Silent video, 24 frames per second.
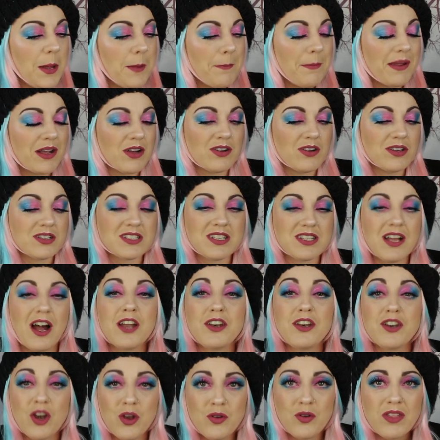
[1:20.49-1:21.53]
because I
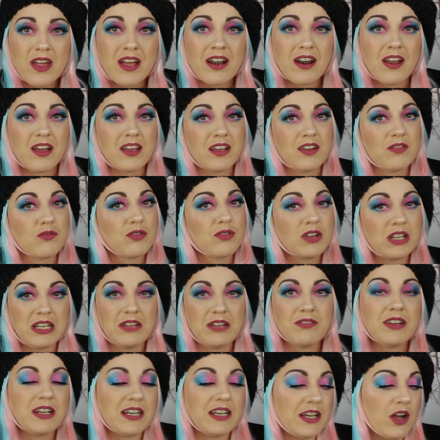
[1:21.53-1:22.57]
know they're like
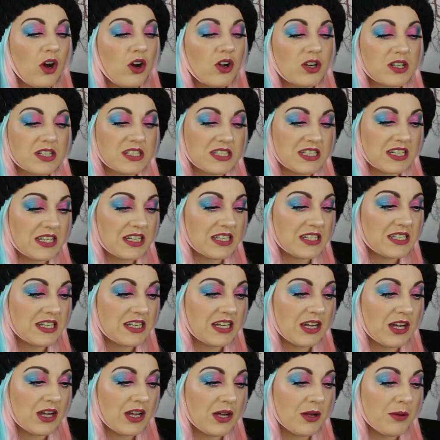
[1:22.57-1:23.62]
really, really hunted
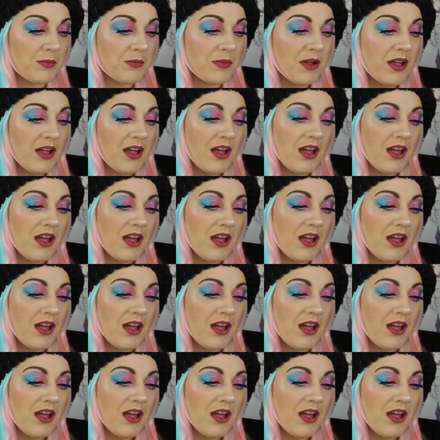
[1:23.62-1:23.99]
and